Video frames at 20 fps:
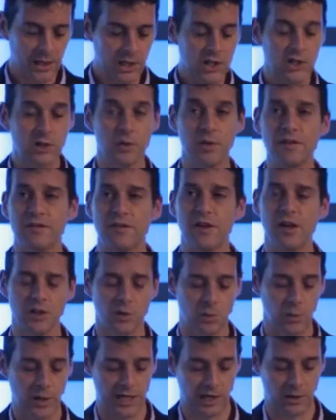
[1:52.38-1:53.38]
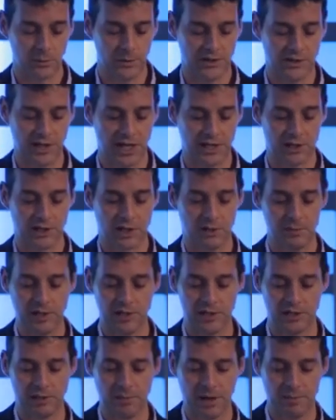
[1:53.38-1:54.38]
So in the first week, we set
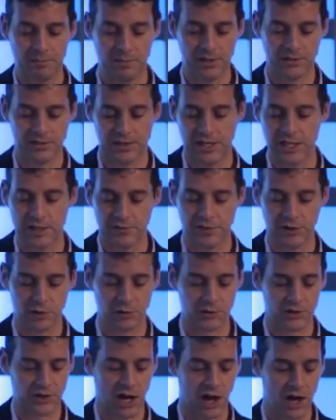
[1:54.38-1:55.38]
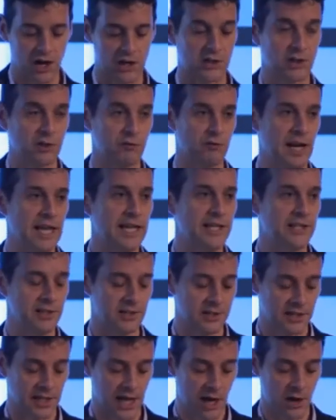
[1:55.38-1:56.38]
community members individual tasks relating
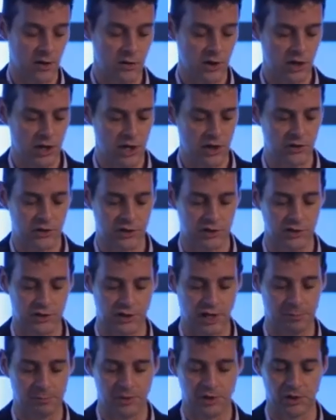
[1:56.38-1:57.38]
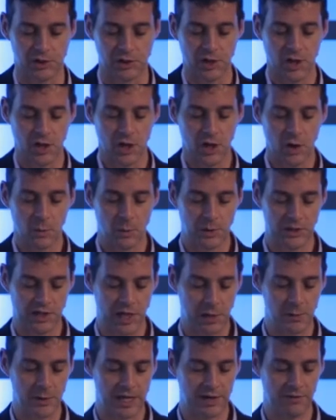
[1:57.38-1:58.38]
to their own news consumption, which
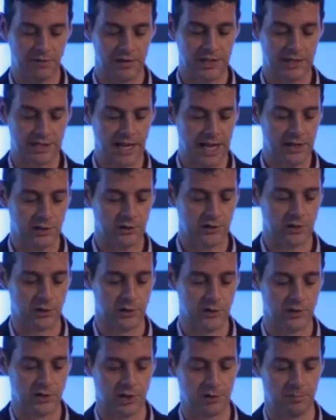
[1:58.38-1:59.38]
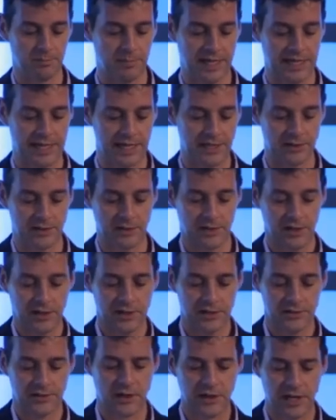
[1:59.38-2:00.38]
they were given a day or two to complete,
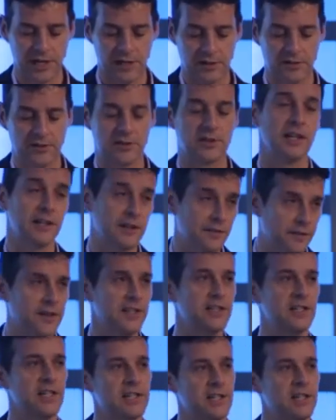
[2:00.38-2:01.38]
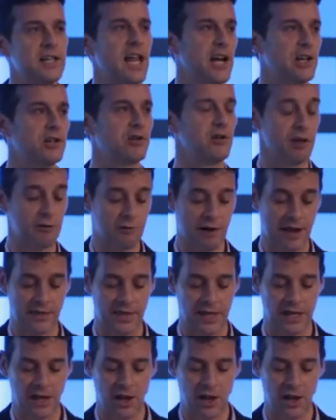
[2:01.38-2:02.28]
so that it fitted naturally around their